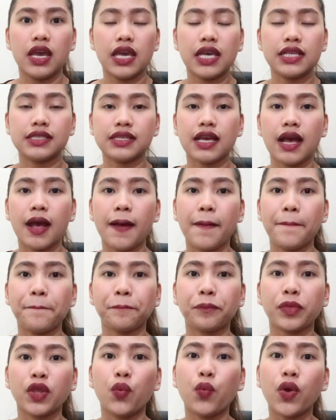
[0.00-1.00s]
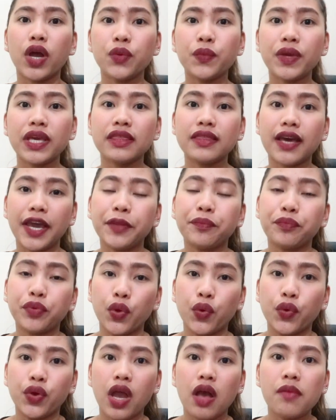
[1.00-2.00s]
it's a 1-week diet
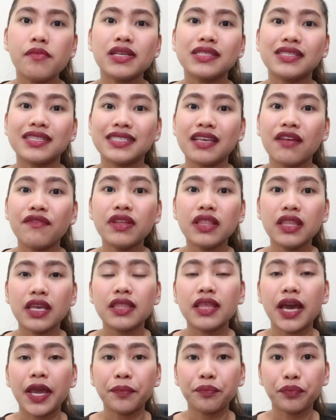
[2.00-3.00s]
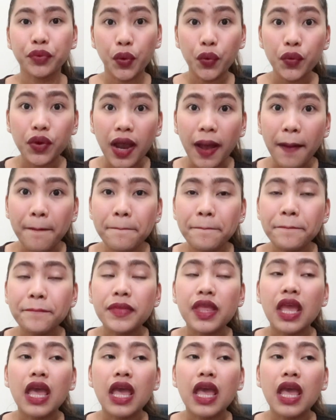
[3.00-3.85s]
program. It's a 7-day diet program.